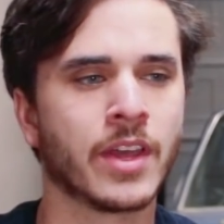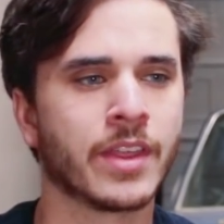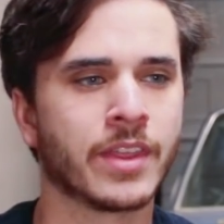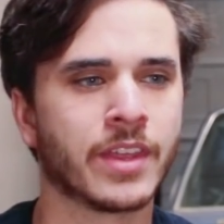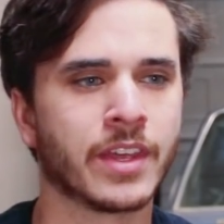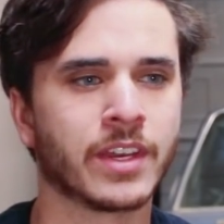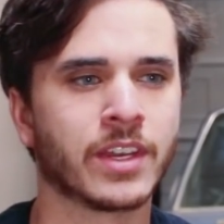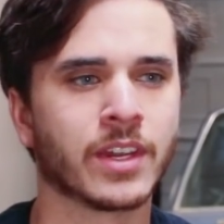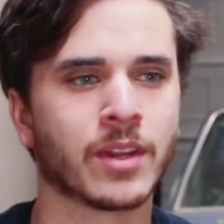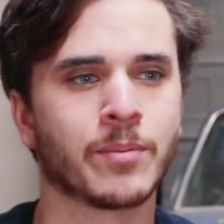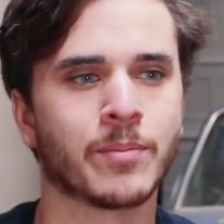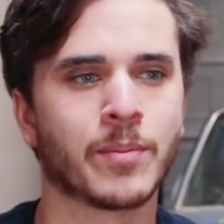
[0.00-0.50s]

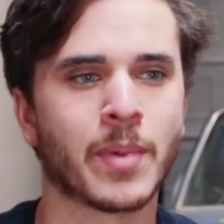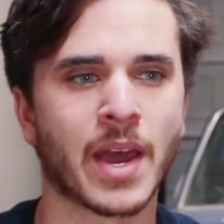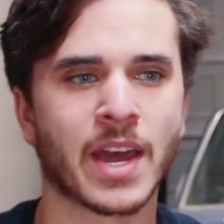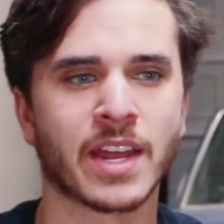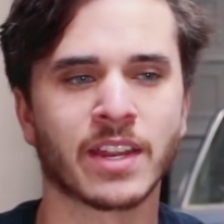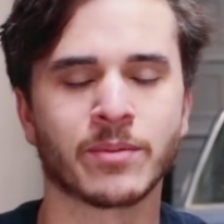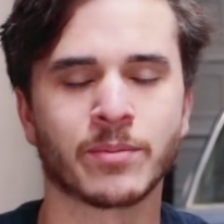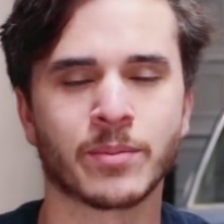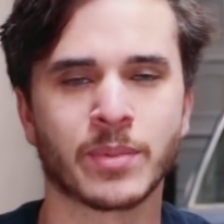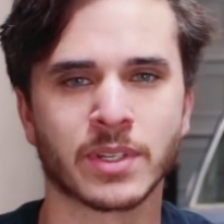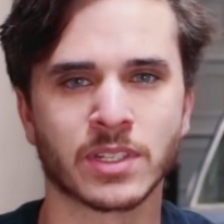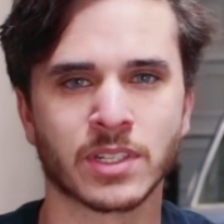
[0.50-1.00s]
they did
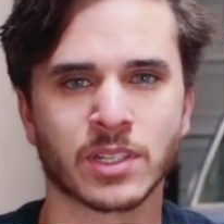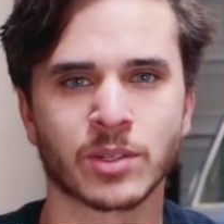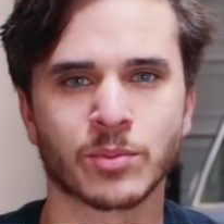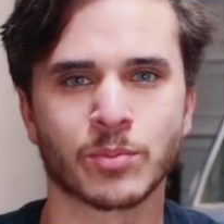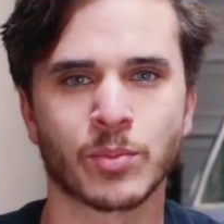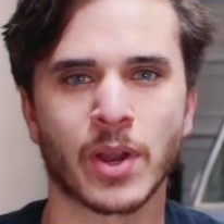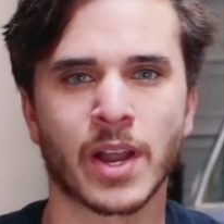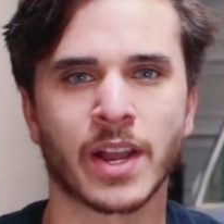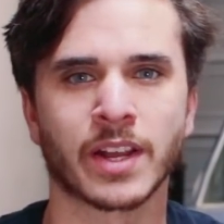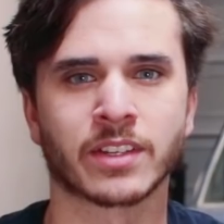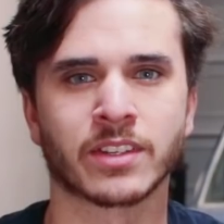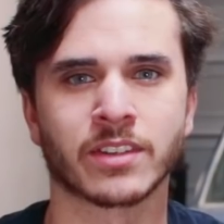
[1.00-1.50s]
bad business
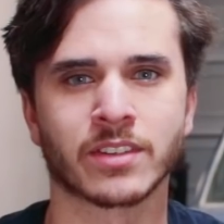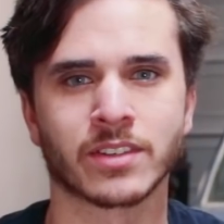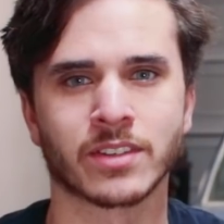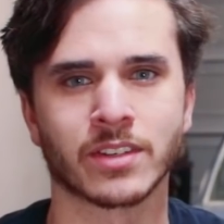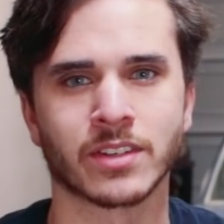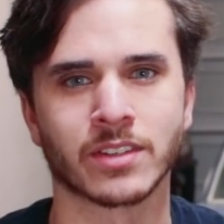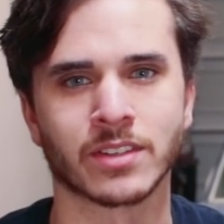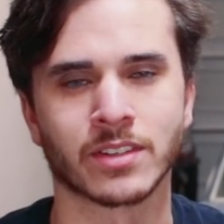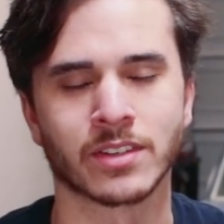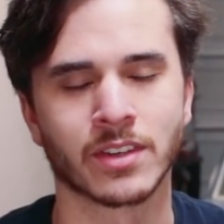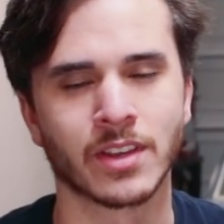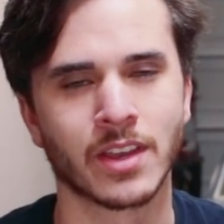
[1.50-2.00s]

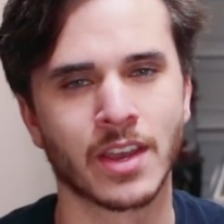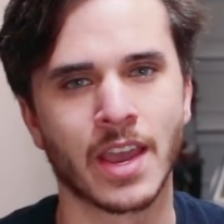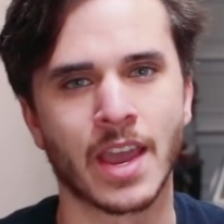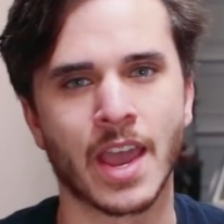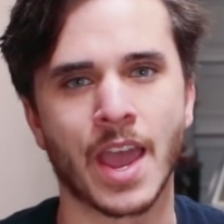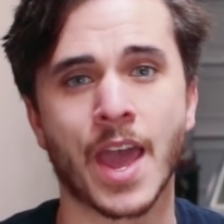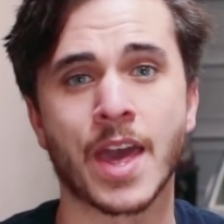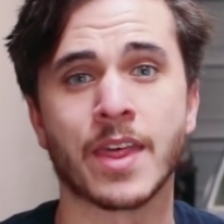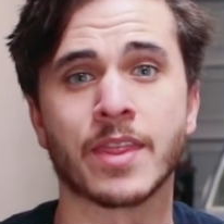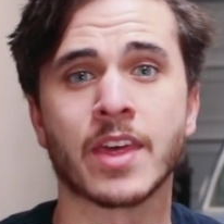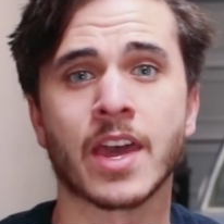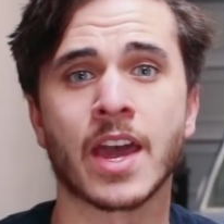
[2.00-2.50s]
practices,
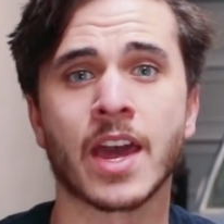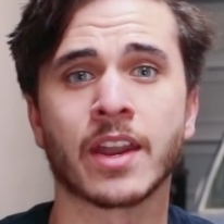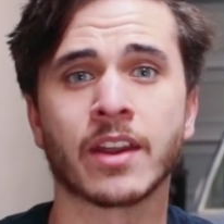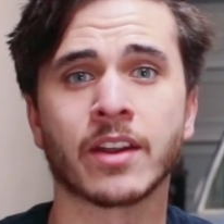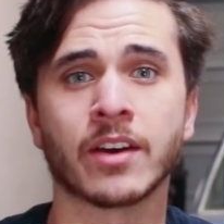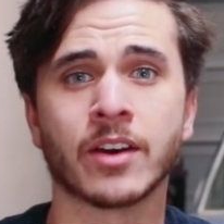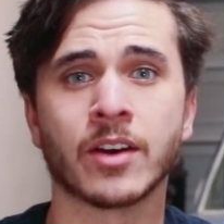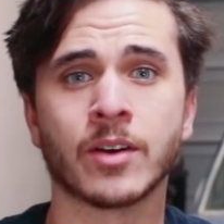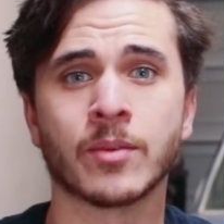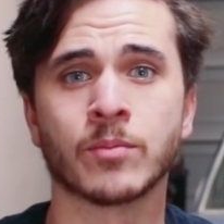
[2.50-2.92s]
and that